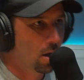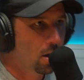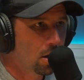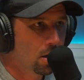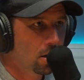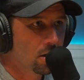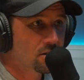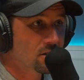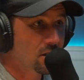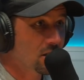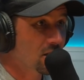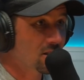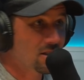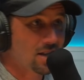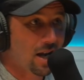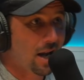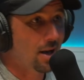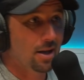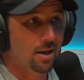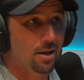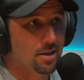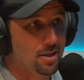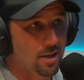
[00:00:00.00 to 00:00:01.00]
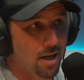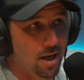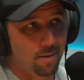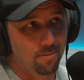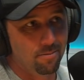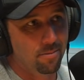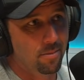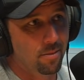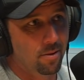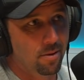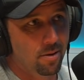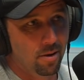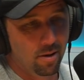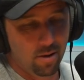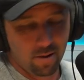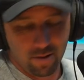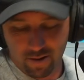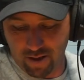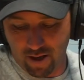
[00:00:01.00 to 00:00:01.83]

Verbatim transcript: Yeah, it's exactly the same. Yeah.